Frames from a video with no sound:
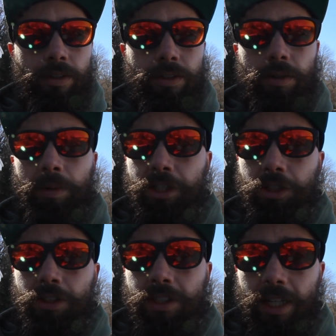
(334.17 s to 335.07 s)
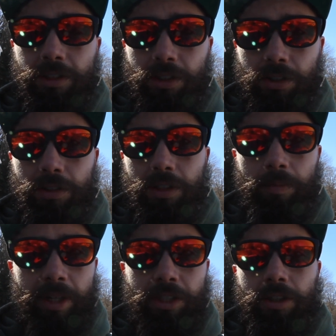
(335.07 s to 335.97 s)
So make sure you stay tuned
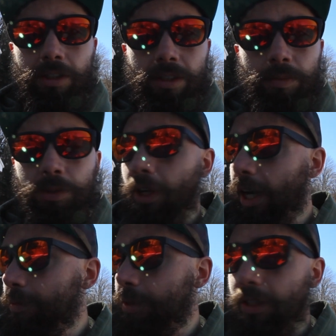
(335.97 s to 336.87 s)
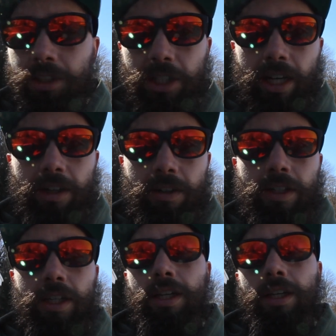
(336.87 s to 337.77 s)
and make sure you're subscribed to the channel,
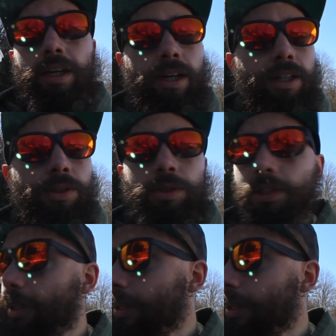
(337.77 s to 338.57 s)
because